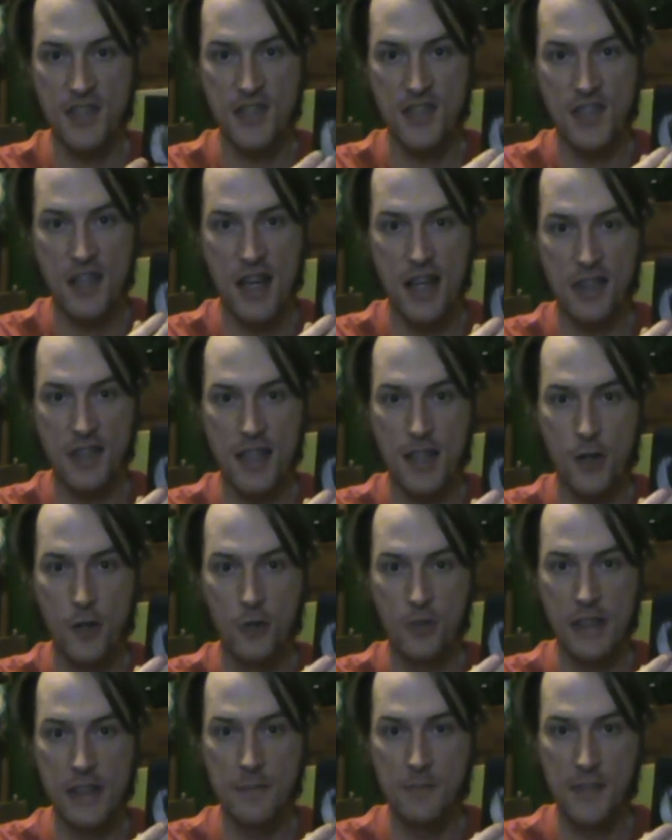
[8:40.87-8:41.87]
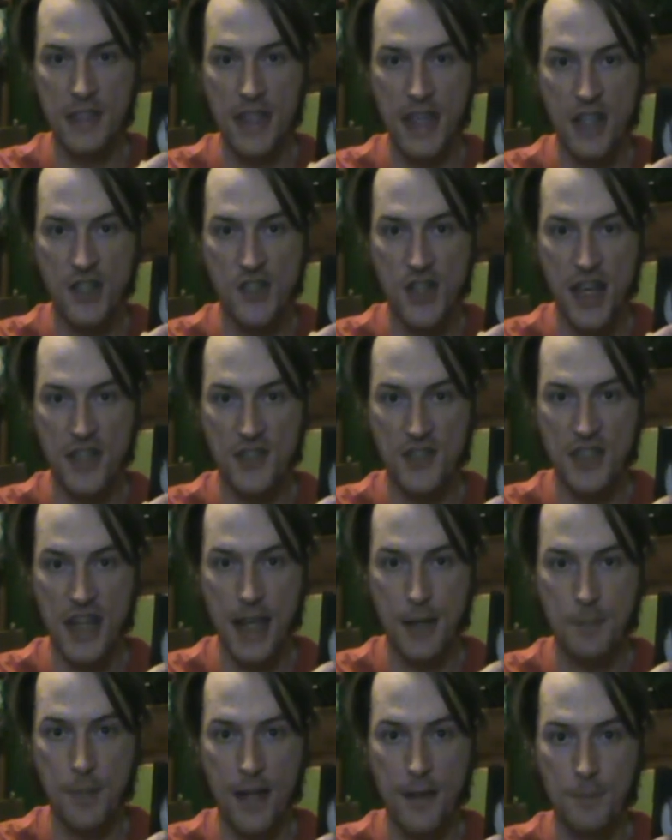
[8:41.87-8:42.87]
not the only VHS
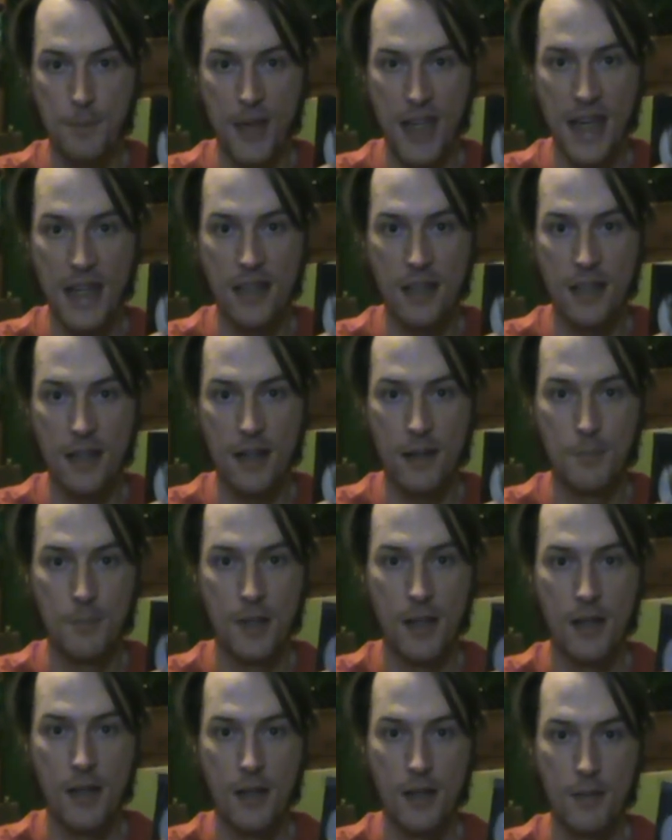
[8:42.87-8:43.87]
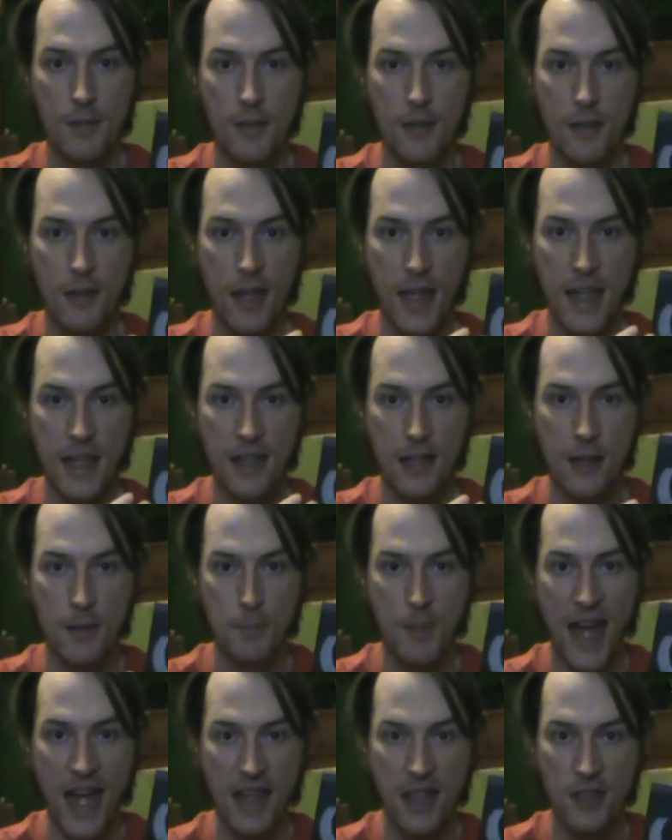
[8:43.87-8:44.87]
tape I've made
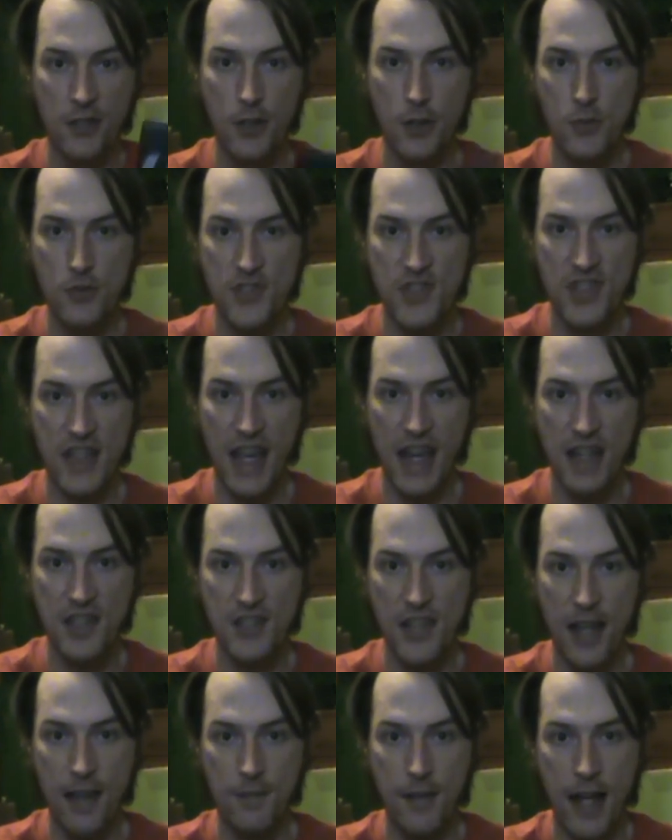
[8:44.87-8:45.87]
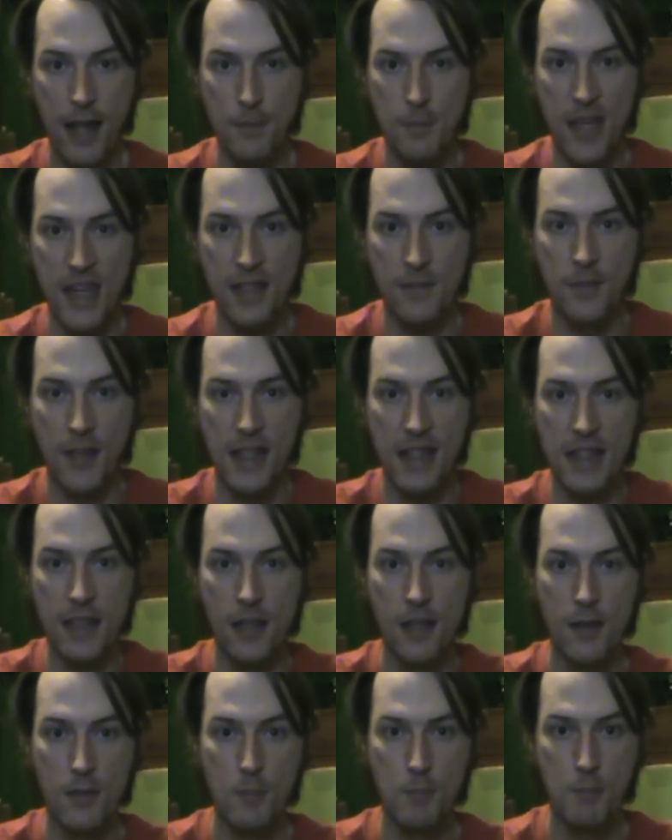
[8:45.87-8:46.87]
back in those days. I made
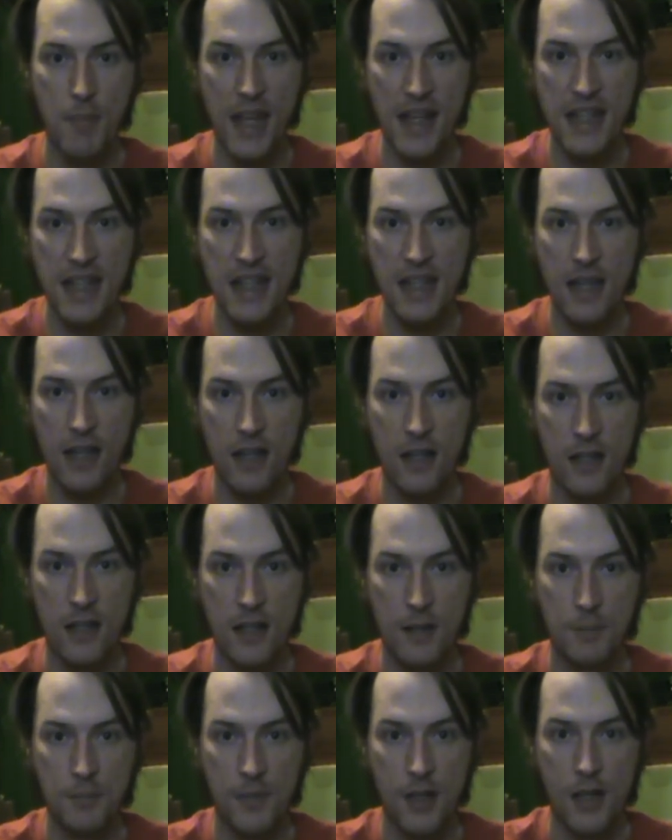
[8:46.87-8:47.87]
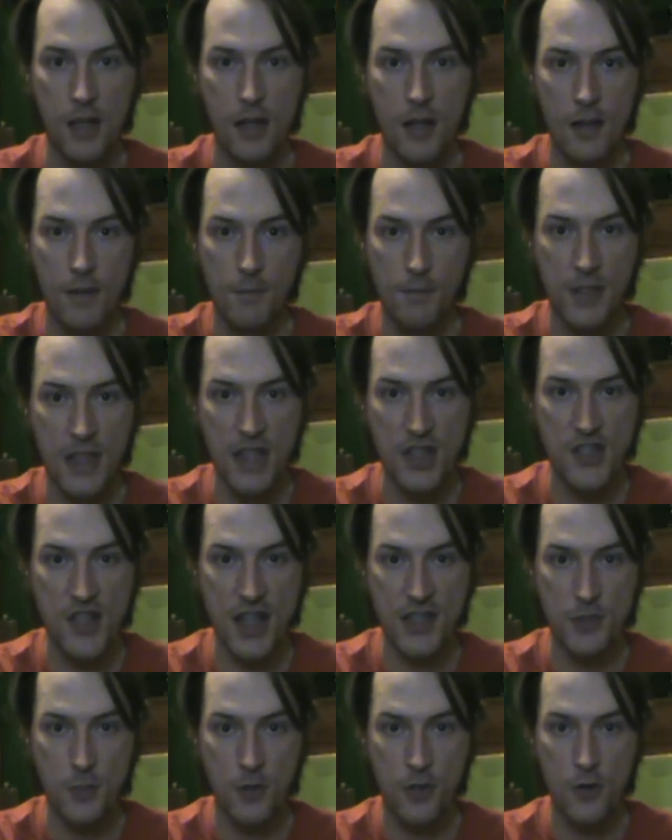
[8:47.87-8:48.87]
many
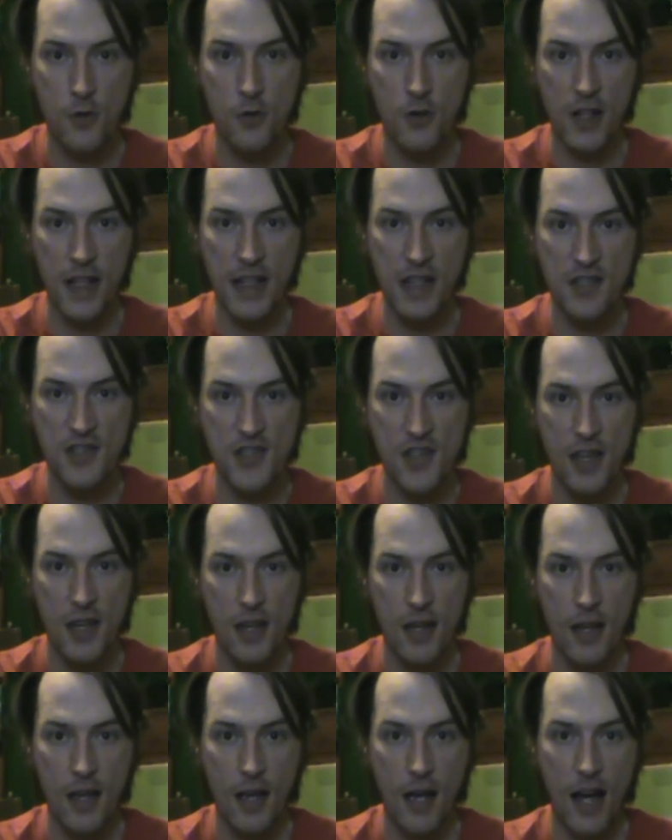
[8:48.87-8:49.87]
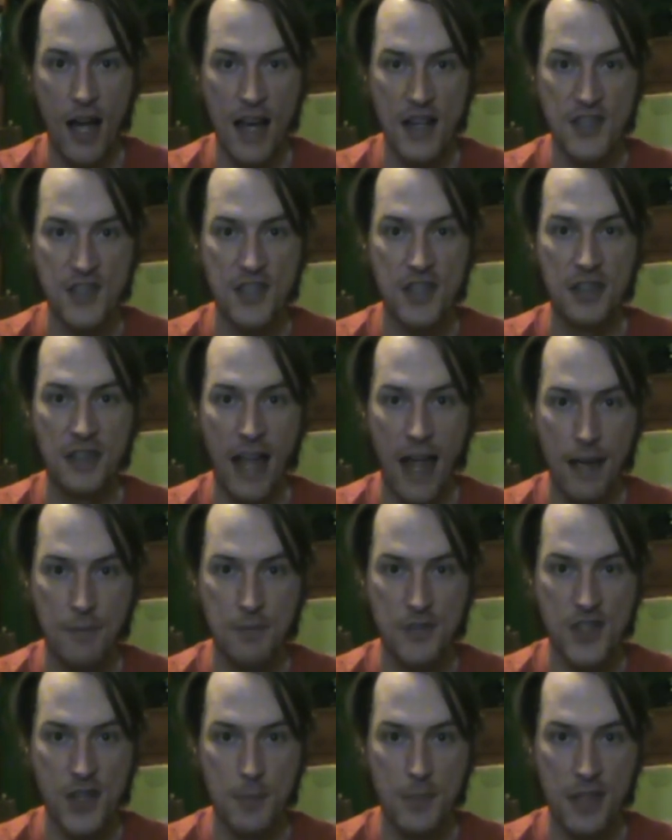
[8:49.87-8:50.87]
VHS recordings. I still have
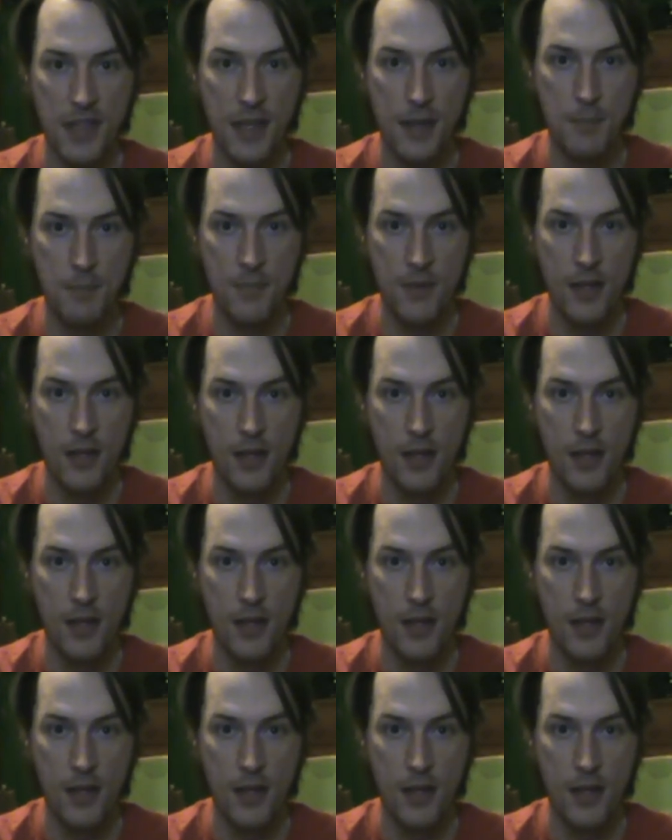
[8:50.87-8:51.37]
some of them.